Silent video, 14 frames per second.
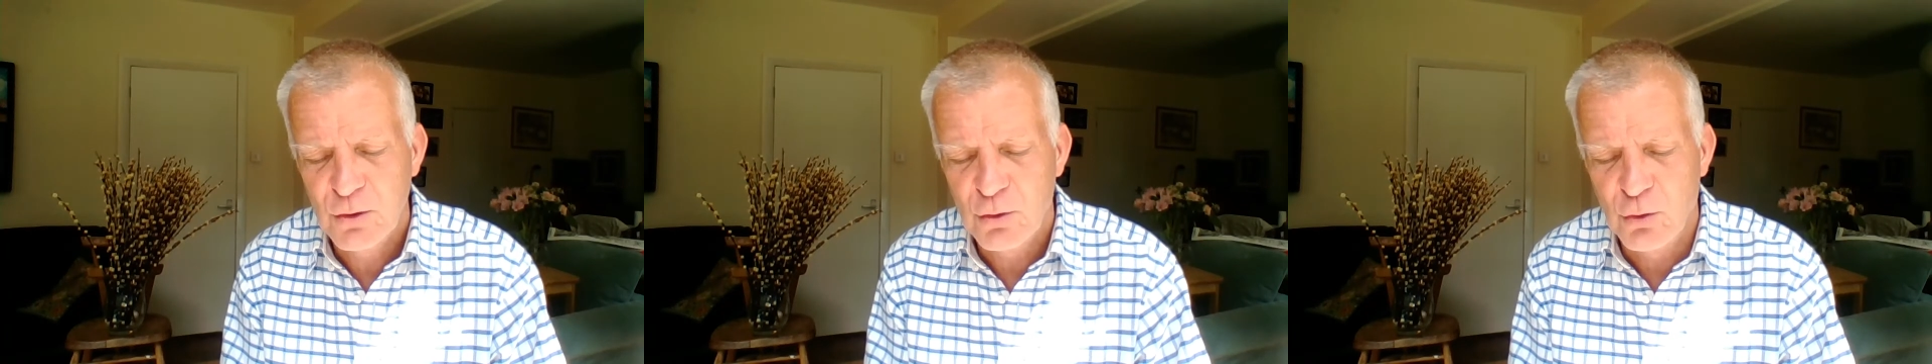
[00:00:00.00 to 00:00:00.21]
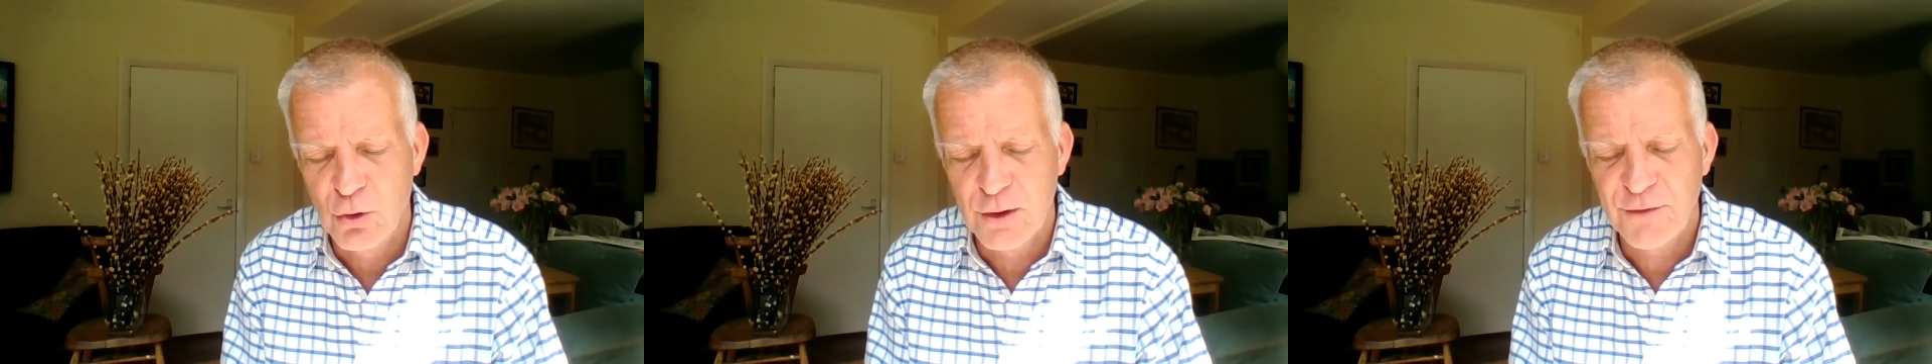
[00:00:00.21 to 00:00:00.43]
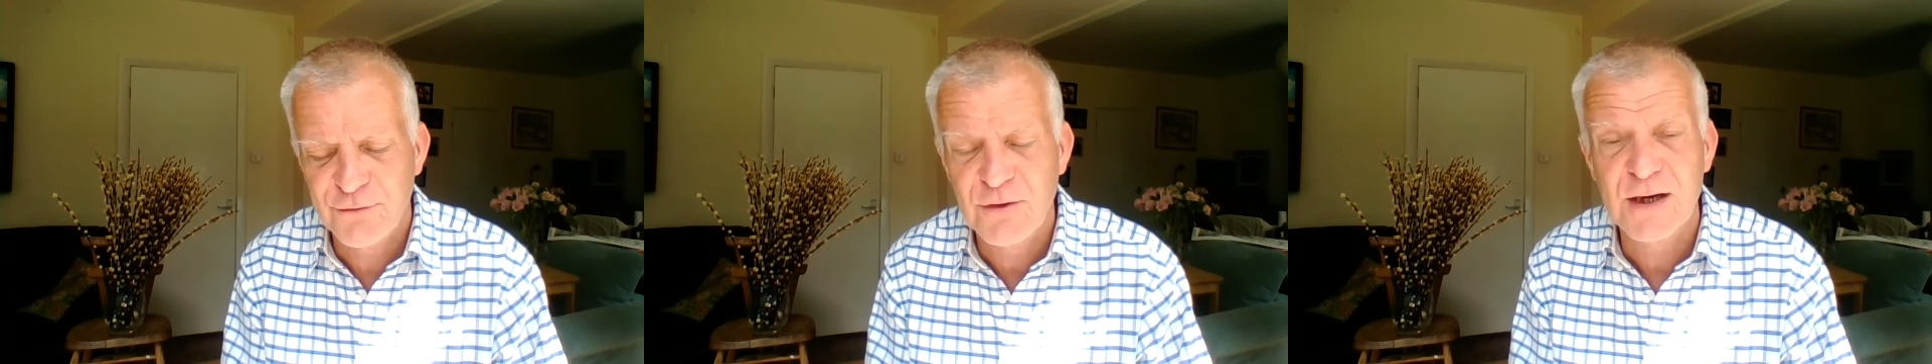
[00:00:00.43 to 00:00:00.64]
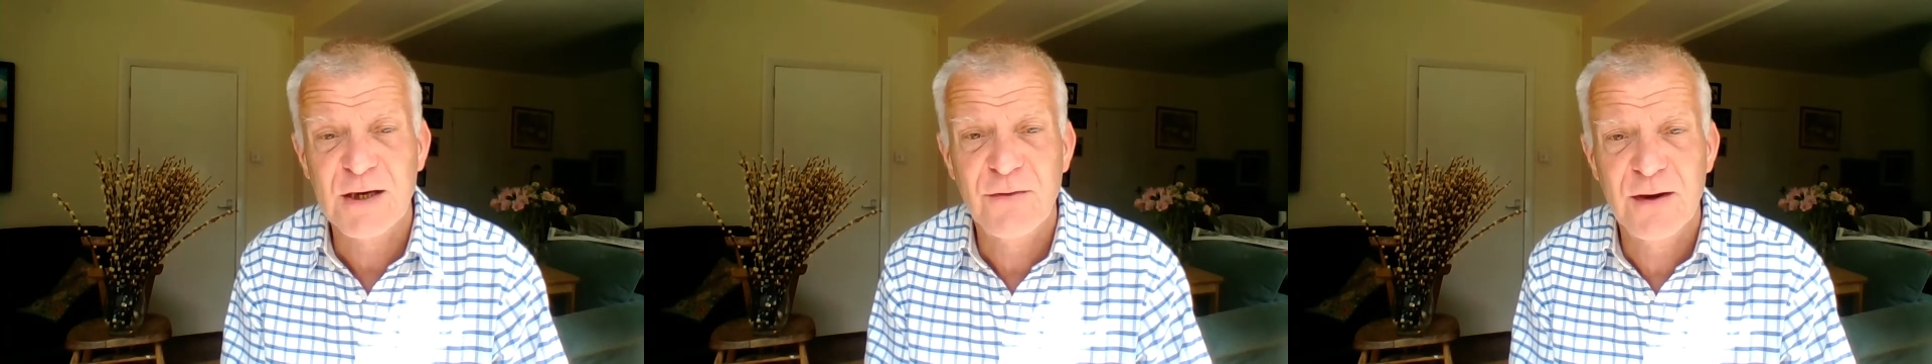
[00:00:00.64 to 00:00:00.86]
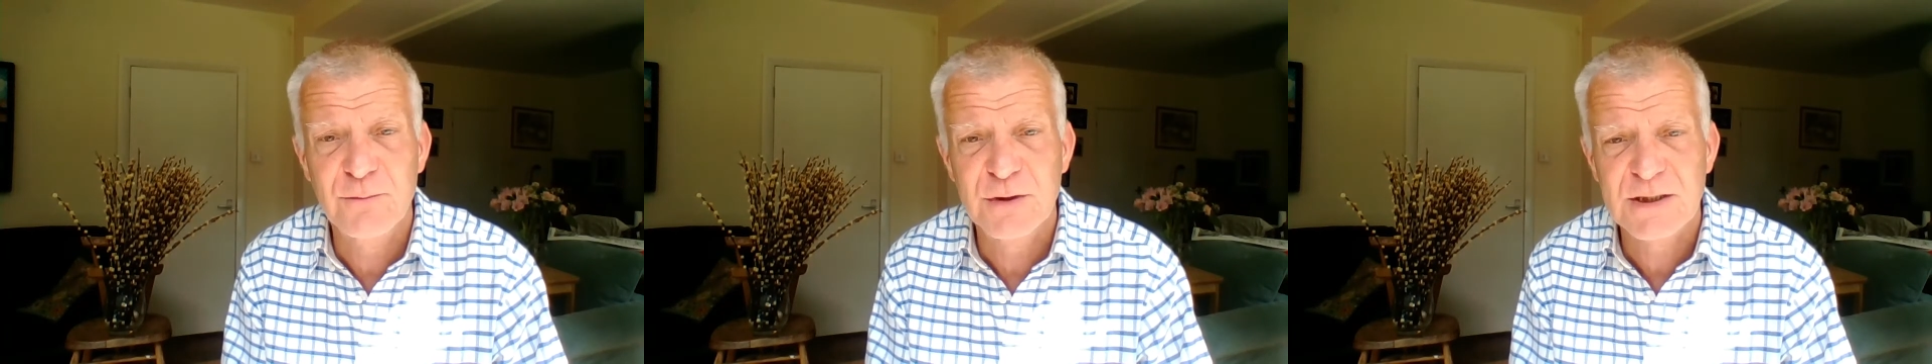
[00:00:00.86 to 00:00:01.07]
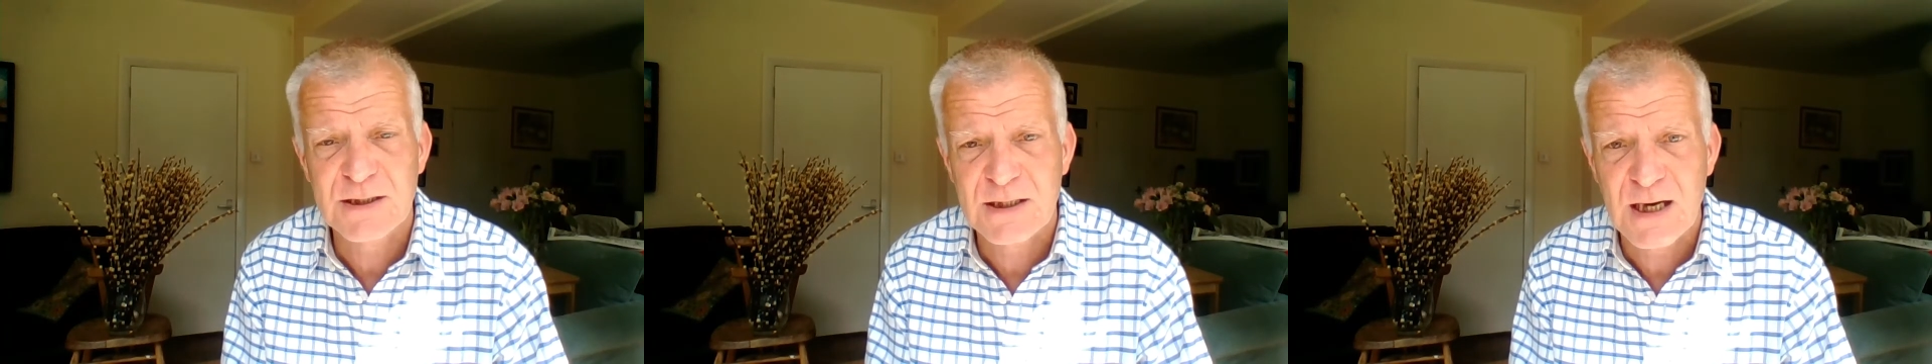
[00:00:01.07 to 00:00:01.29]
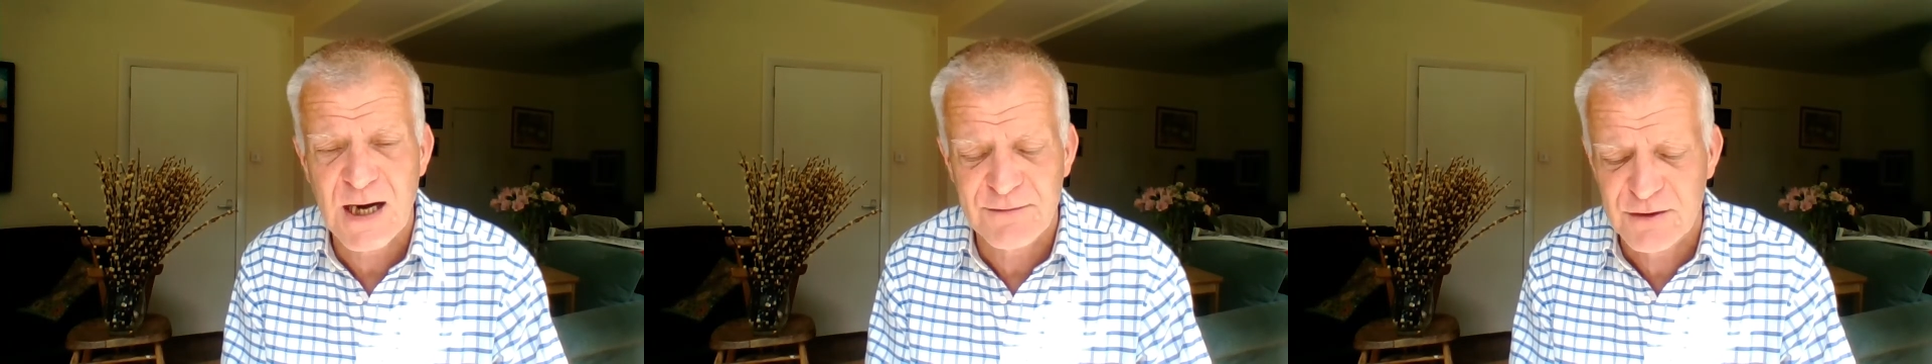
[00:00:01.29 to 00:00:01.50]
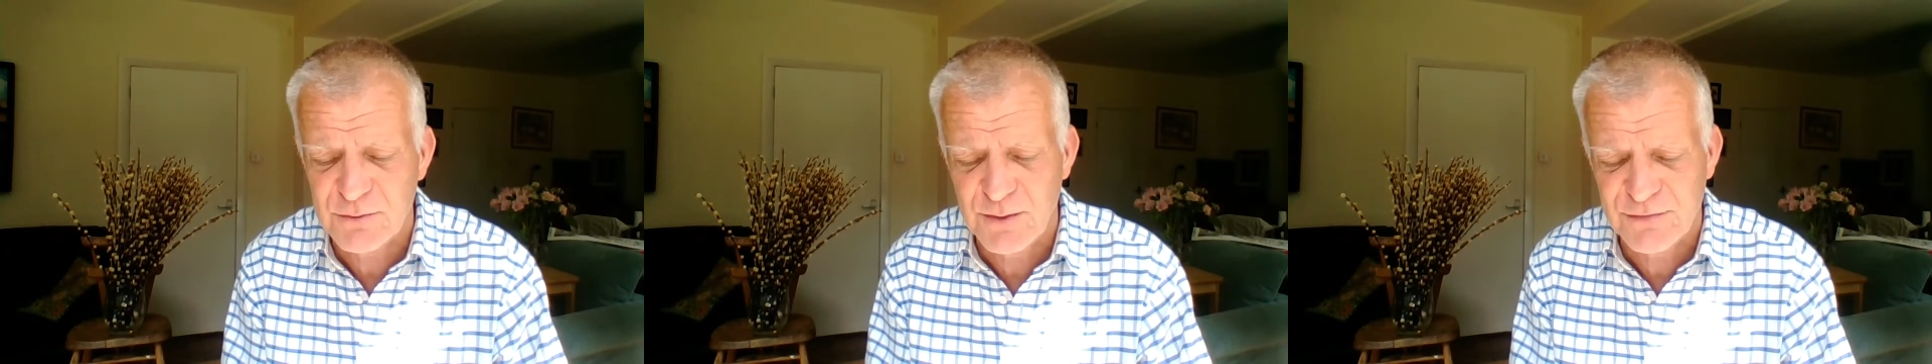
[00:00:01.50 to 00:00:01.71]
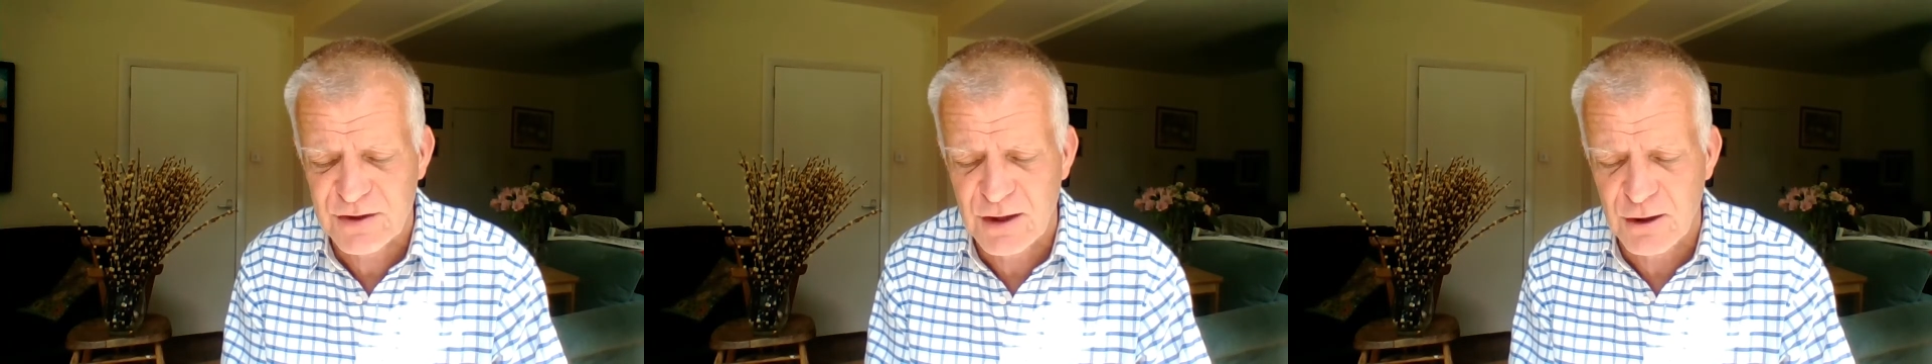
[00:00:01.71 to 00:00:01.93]
all the front of him was covered
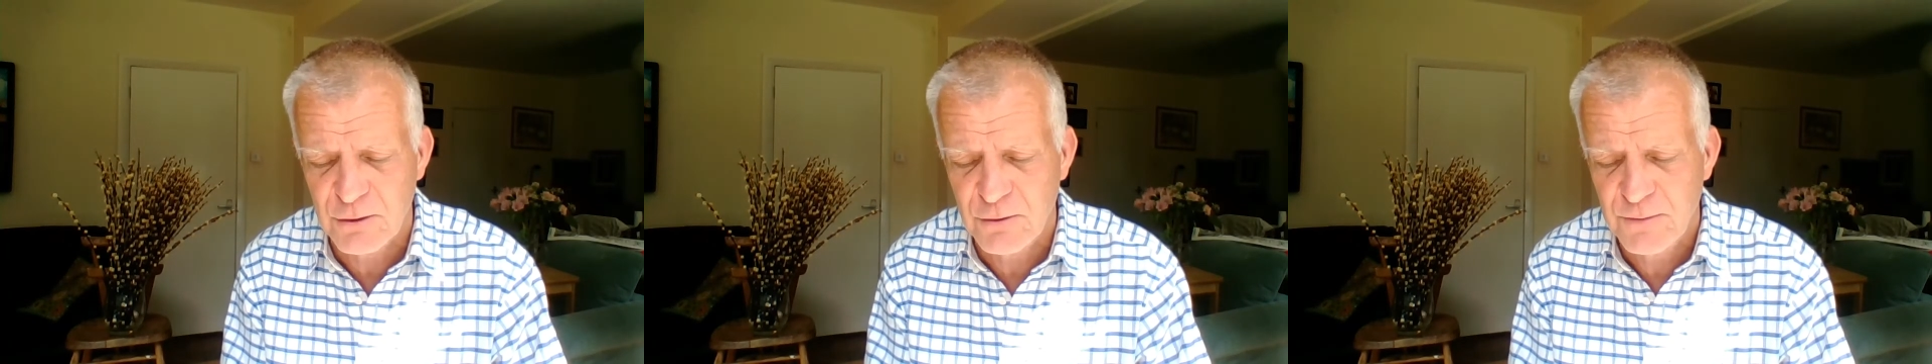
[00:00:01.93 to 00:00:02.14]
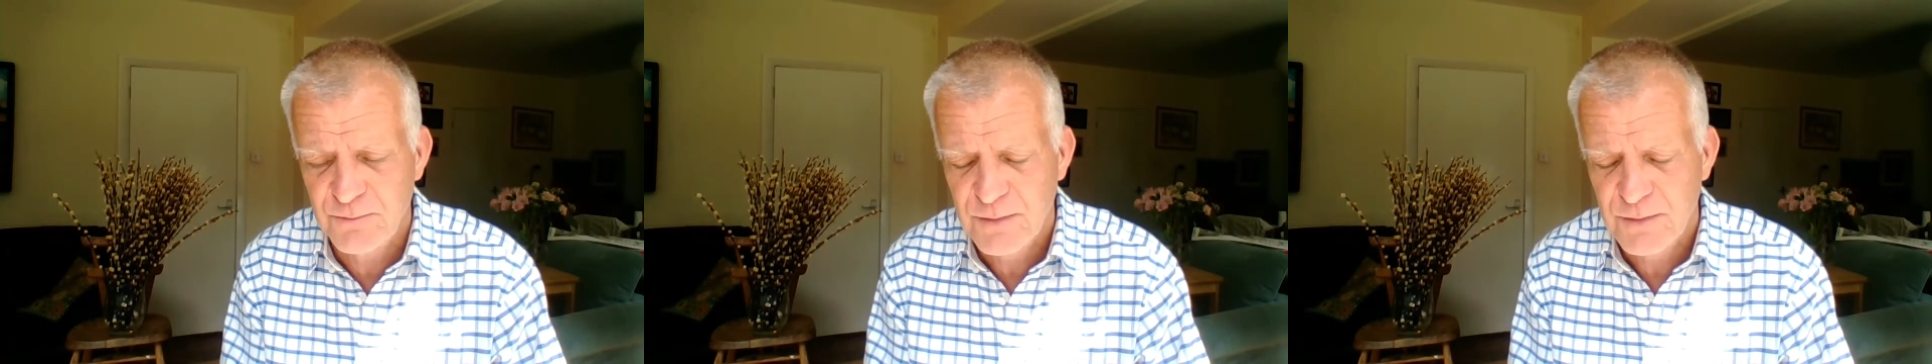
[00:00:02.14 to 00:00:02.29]
with snow.